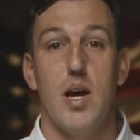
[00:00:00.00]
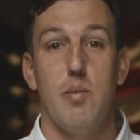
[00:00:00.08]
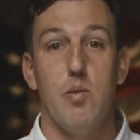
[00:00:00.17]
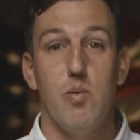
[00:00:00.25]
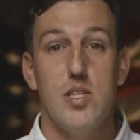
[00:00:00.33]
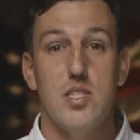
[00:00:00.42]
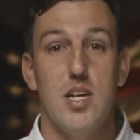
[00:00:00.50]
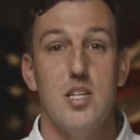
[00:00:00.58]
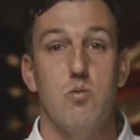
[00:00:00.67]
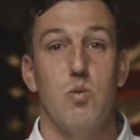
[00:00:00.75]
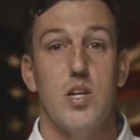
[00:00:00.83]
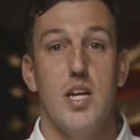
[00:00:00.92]
I mean, we
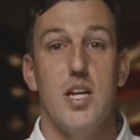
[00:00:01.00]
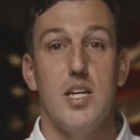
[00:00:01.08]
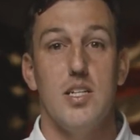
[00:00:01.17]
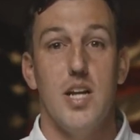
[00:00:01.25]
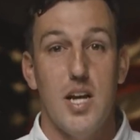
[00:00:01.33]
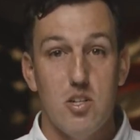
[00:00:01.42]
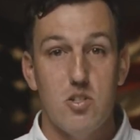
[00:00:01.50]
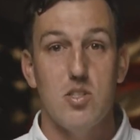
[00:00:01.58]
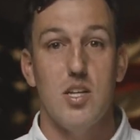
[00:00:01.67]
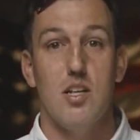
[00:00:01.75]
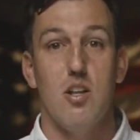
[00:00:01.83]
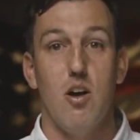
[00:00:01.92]
sense we're getting
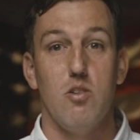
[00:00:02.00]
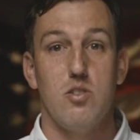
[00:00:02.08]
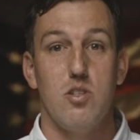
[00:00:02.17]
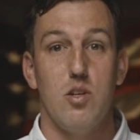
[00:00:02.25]
dangerously close